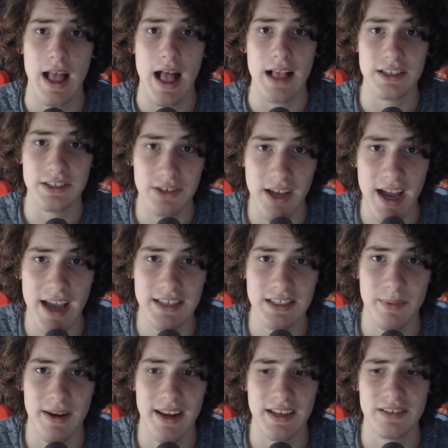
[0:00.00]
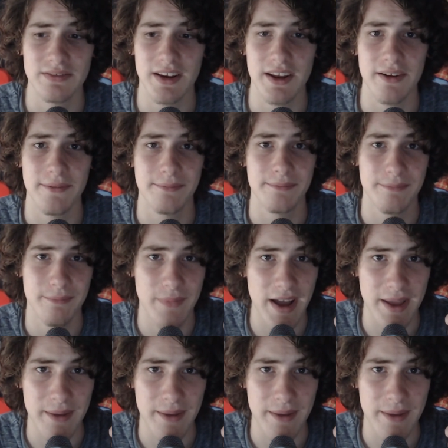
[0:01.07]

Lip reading: I'll see you guys in my next video. Bye.